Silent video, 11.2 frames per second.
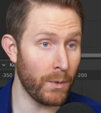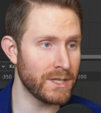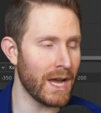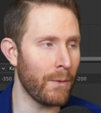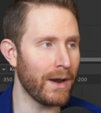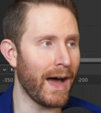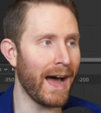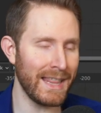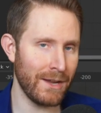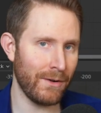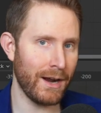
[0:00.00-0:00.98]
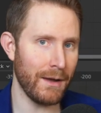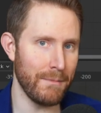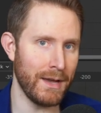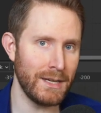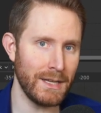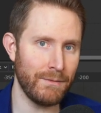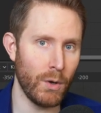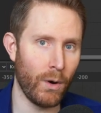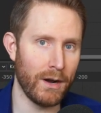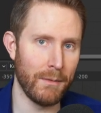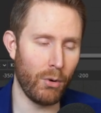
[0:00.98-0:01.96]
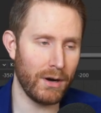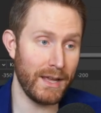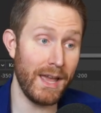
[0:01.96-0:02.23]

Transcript: which I would highly recommend if you want a more